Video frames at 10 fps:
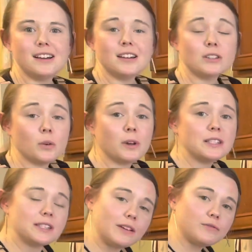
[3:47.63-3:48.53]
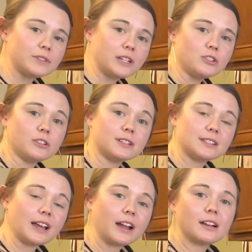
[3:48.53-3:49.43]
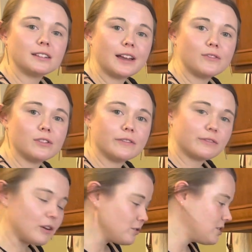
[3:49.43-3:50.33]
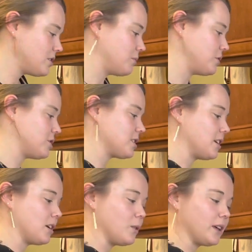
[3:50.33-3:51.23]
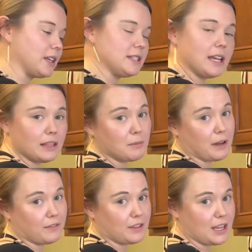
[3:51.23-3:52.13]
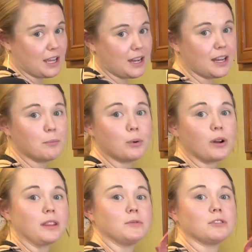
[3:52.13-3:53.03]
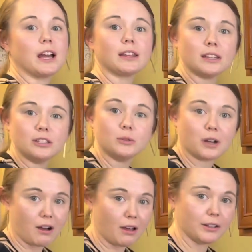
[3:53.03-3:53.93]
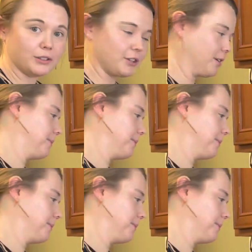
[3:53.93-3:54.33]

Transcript: So once they've reached your desired level of roast, we're just going to quickly take them off the heat and pour them directly into a colander.